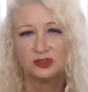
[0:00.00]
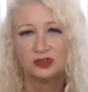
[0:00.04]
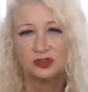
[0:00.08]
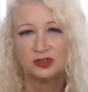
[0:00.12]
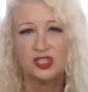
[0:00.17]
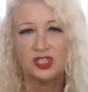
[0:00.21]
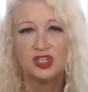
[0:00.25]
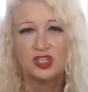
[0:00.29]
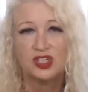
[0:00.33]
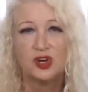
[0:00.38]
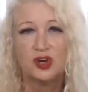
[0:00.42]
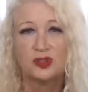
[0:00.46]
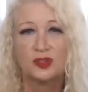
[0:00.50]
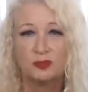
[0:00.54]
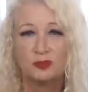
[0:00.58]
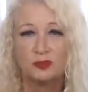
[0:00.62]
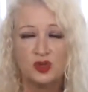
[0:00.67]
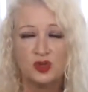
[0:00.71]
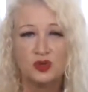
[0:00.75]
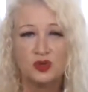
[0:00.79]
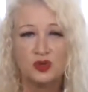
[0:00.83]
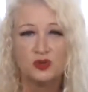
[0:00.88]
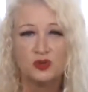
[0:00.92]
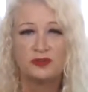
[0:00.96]
the
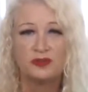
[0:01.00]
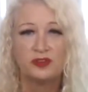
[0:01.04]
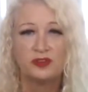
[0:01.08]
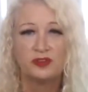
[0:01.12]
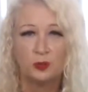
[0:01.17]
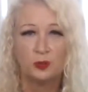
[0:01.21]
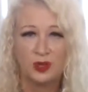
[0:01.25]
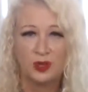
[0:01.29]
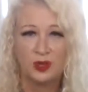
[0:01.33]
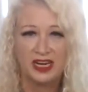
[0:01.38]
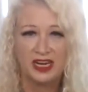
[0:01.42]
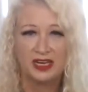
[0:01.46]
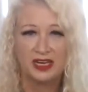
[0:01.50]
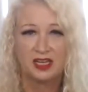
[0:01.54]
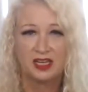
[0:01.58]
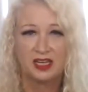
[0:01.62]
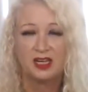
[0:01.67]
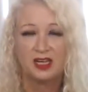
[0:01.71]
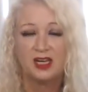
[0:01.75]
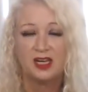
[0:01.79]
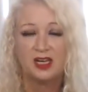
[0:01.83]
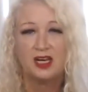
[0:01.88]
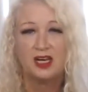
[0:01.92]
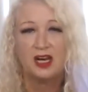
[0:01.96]
mood of the week,
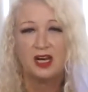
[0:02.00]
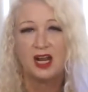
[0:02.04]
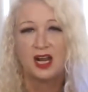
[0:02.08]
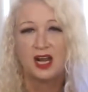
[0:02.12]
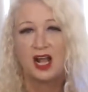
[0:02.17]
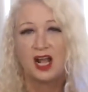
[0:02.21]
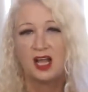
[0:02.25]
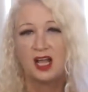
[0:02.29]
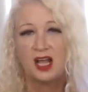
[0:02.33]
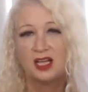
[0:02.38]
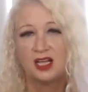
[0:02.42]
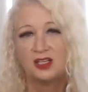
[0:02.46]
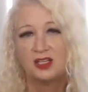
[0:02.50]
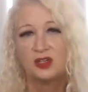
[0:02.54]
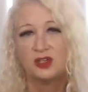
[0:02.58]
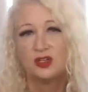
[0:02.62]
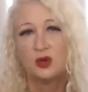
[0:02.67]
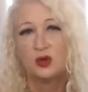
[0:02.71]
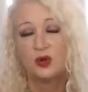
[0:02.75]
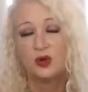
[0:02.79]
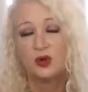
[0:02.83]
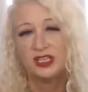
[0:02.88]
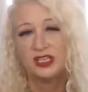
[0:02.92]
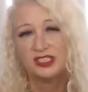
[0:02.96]

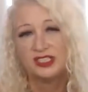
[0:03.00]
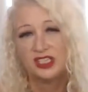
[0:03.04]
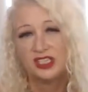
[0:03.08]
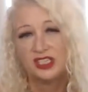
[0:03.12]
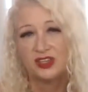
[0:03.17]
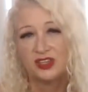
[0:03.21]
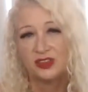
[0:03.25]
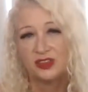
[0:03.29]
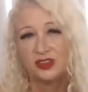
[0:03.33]
according to the